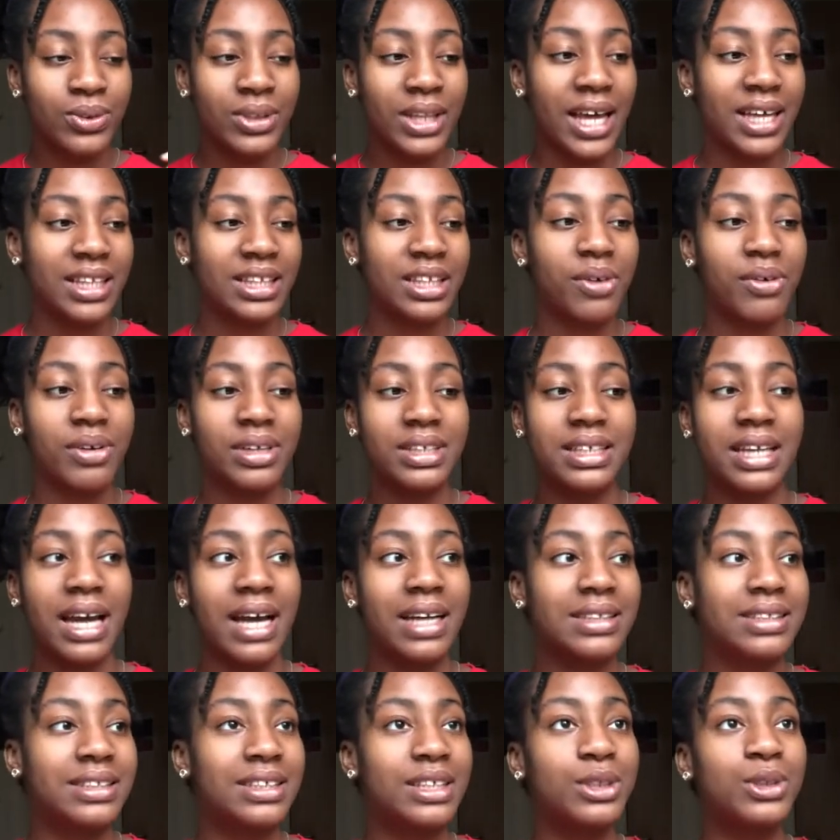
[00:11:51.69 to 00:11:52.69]
Like they were
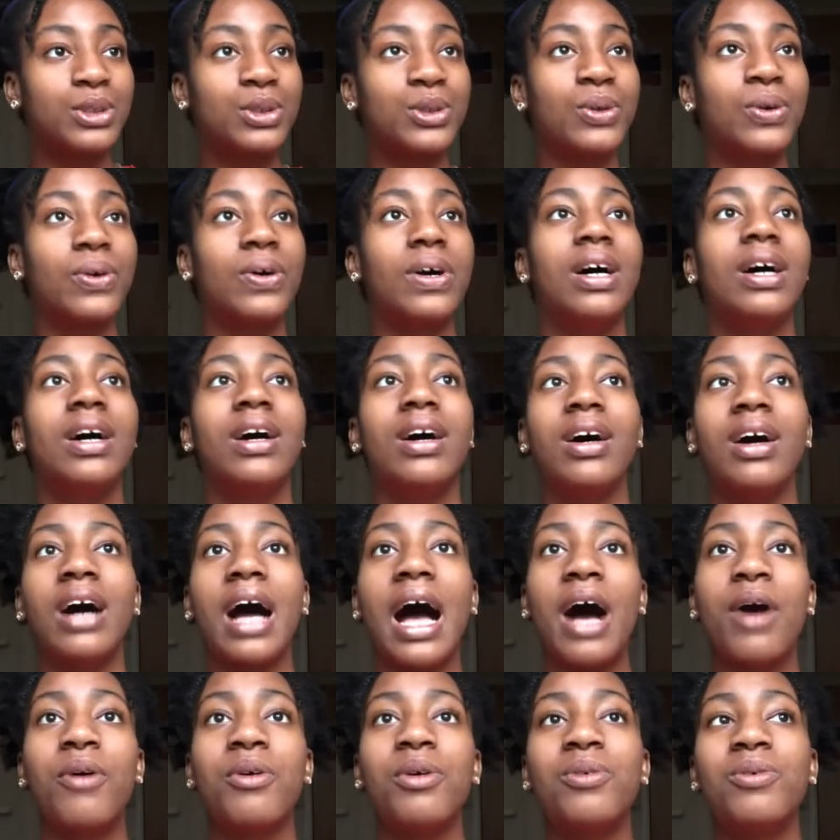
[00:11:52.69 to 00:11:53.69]
dancing, so
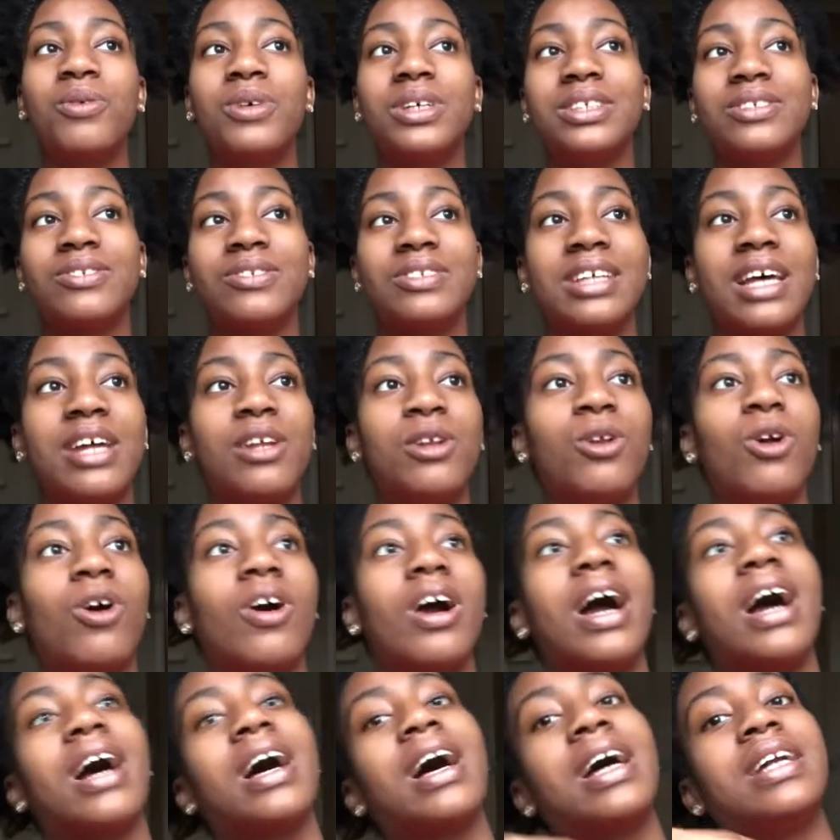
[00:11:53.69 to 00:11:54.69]
how it was that
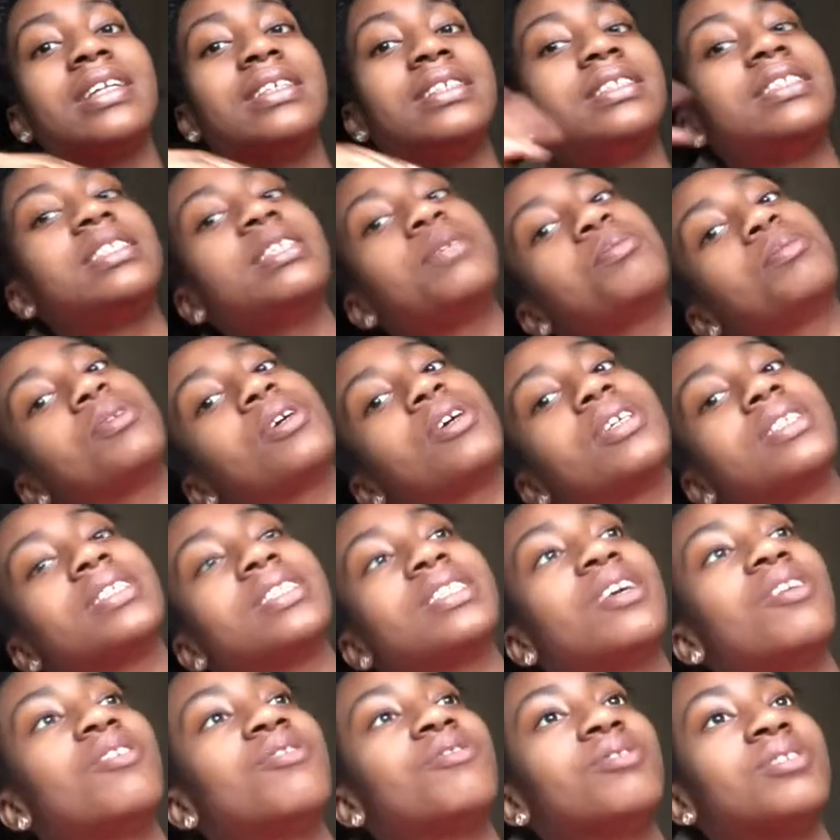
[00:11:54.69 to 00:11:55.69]
Laura had dipped
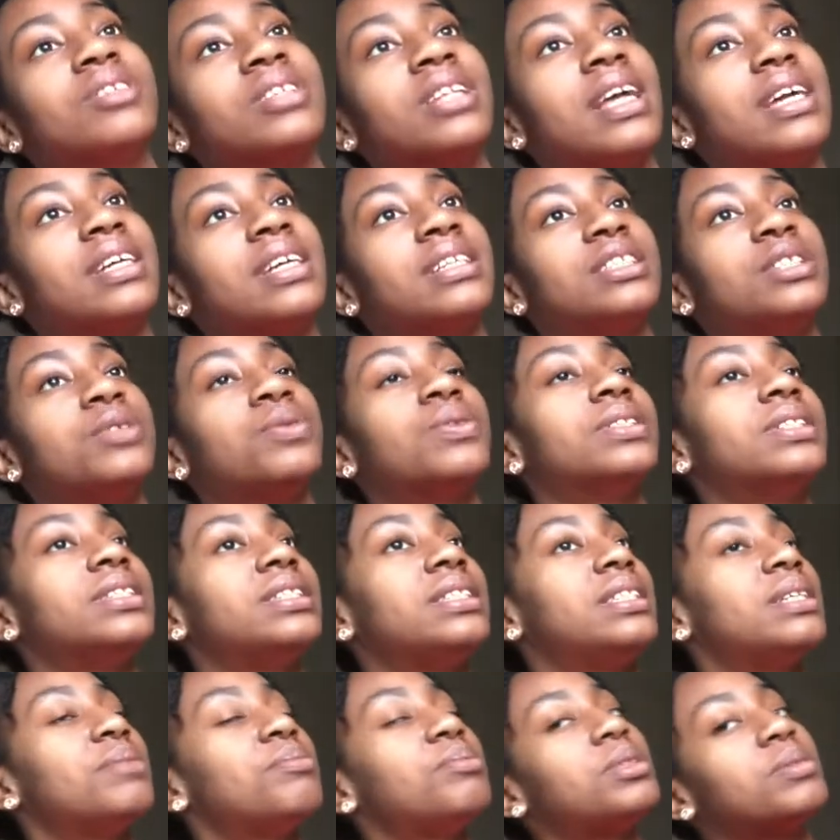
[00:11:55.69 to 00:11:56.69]
herself, like she was
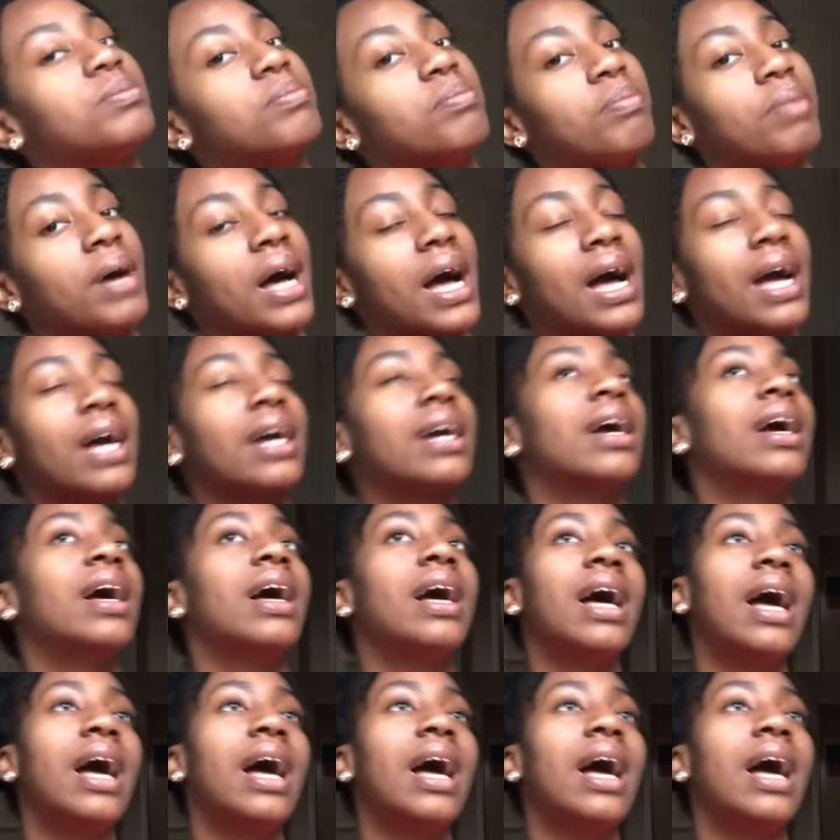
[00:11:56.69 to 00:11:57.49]
dipped back,